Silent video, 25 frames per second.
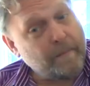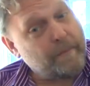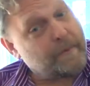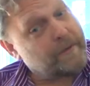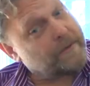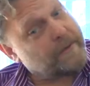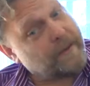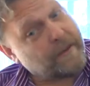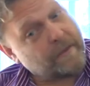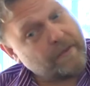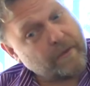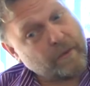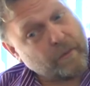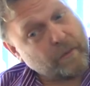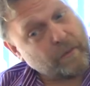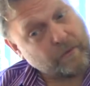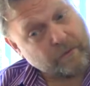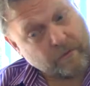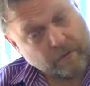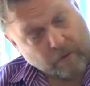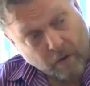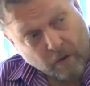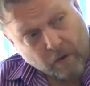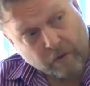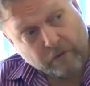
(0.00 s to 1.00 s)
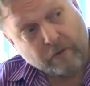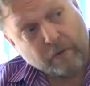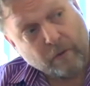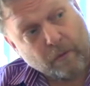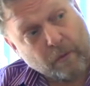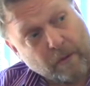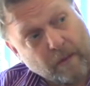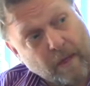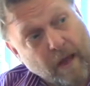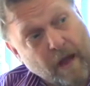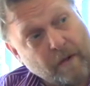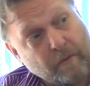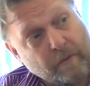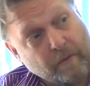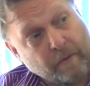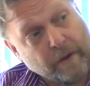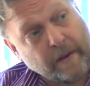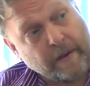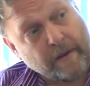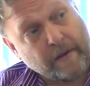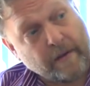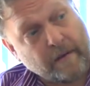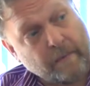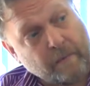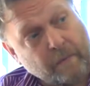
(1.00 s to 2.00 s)
but then there was also a lot
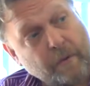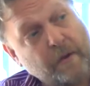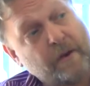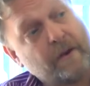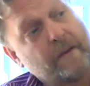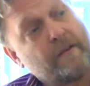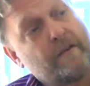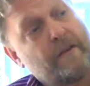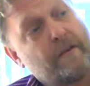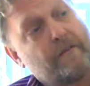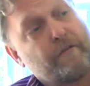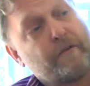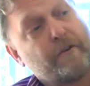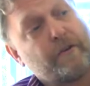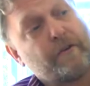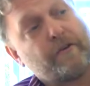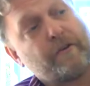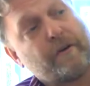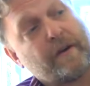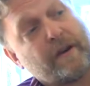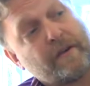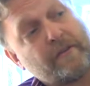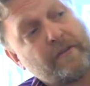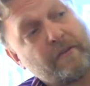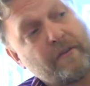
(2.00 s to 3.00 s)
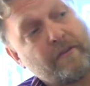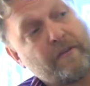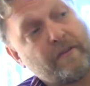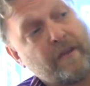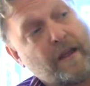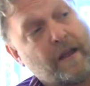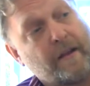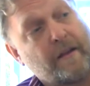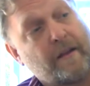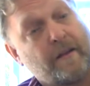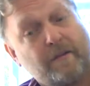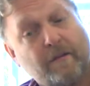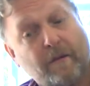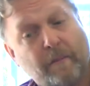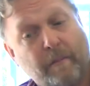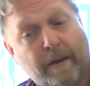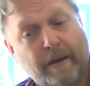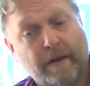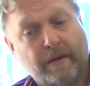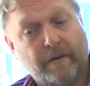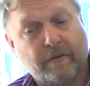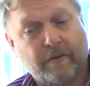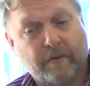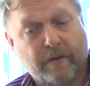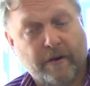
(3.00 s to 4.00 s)
written, but in different traditions, not in the
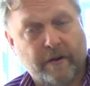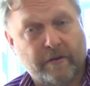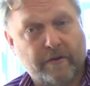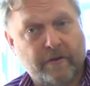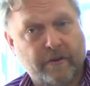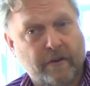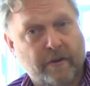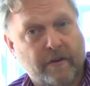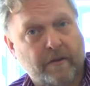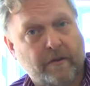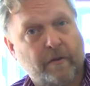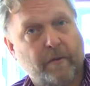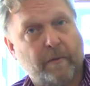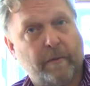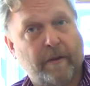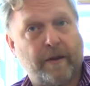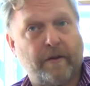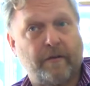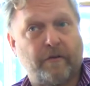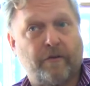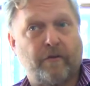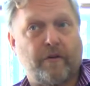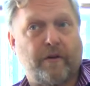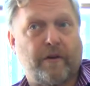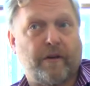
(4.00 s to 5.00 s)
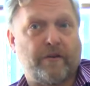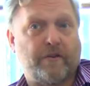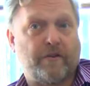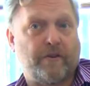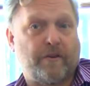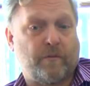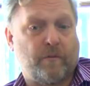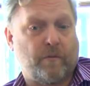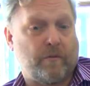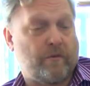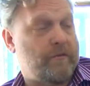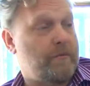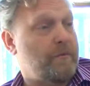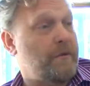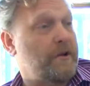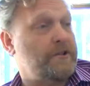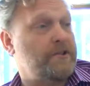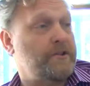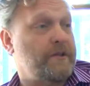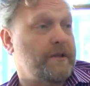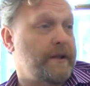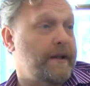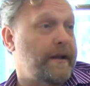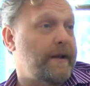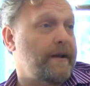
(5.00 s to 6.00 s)
Tibetan tradition. The Tibetan tradition was
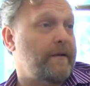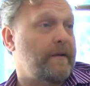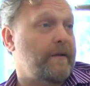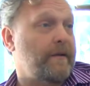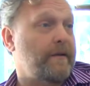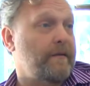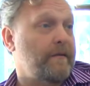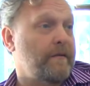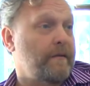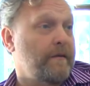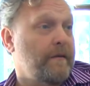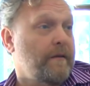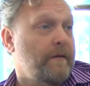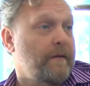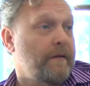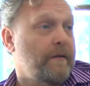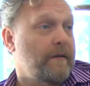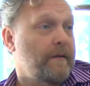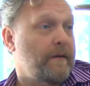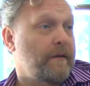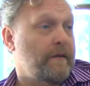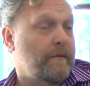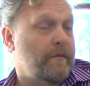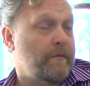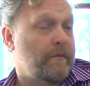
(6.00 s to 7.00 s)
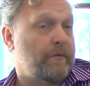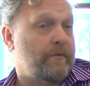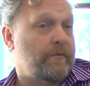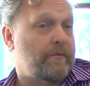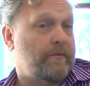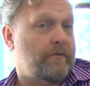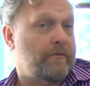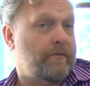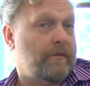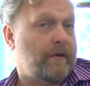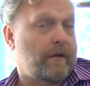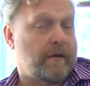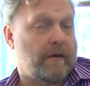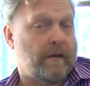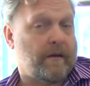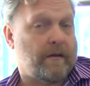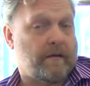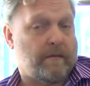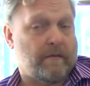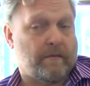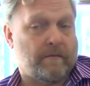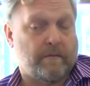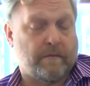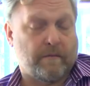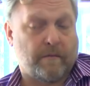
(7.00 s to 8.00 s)
much later. It was
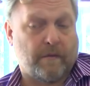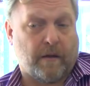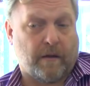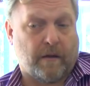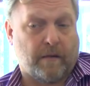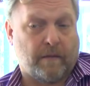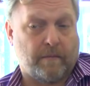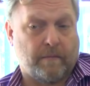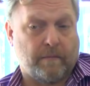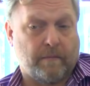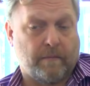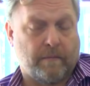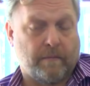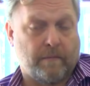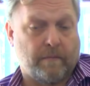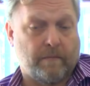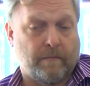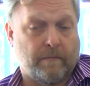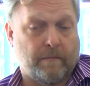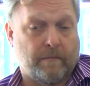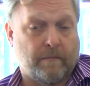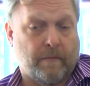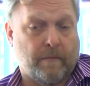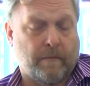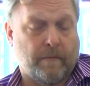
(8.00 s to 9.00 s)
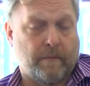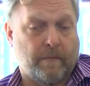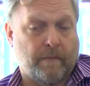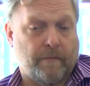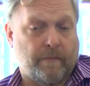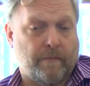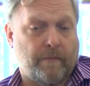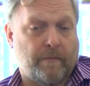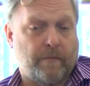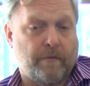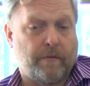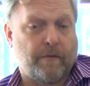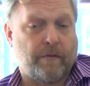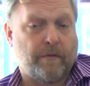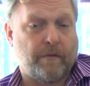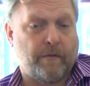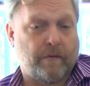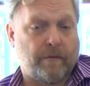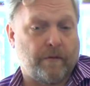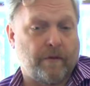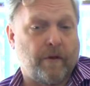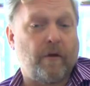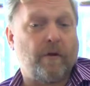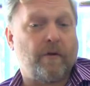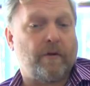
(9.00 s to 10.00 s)
uh, um,
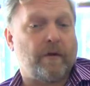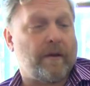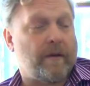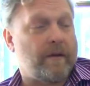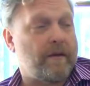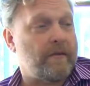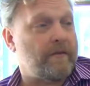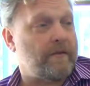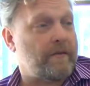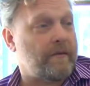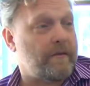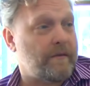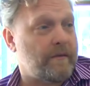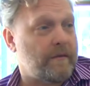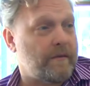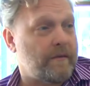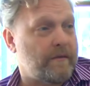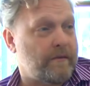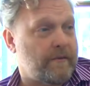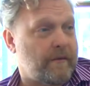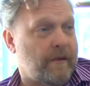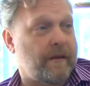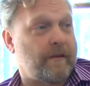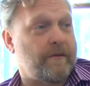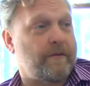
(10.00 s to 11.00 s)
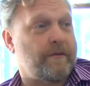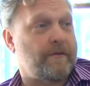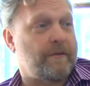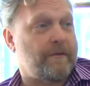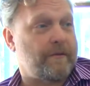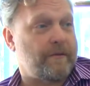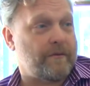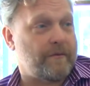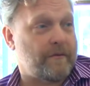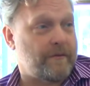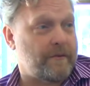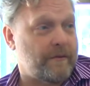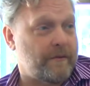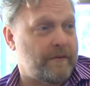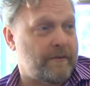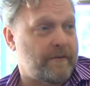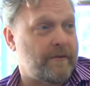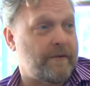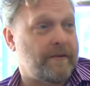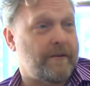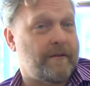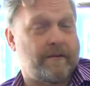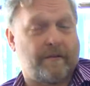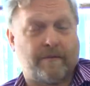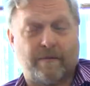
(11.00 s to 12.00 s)
the yogis and the sadhus and the
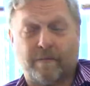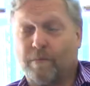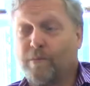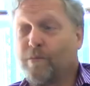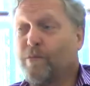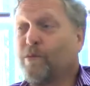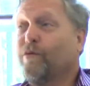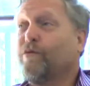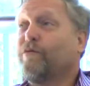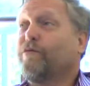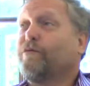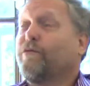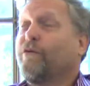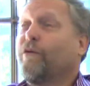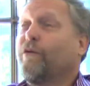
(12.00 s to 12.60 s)
siddhas moved